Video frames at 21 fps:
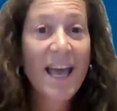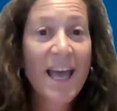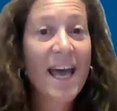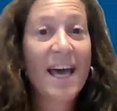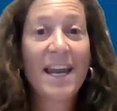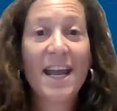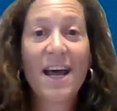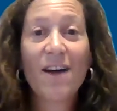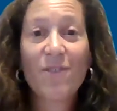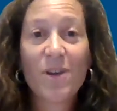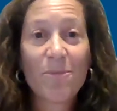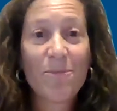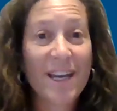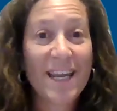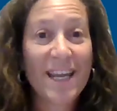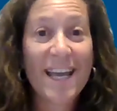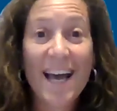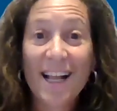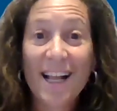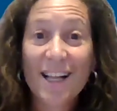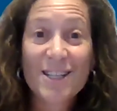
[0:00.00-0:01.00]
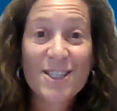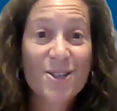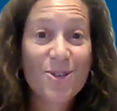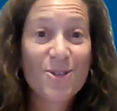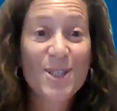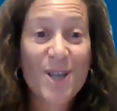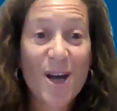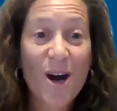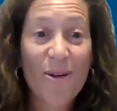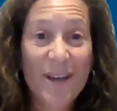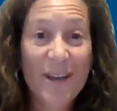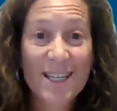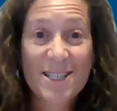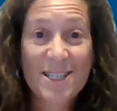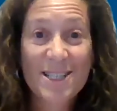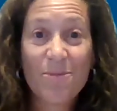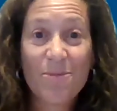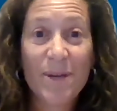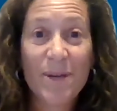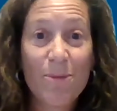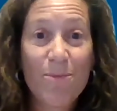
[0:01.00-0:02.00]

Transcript: and everybody else who's going to be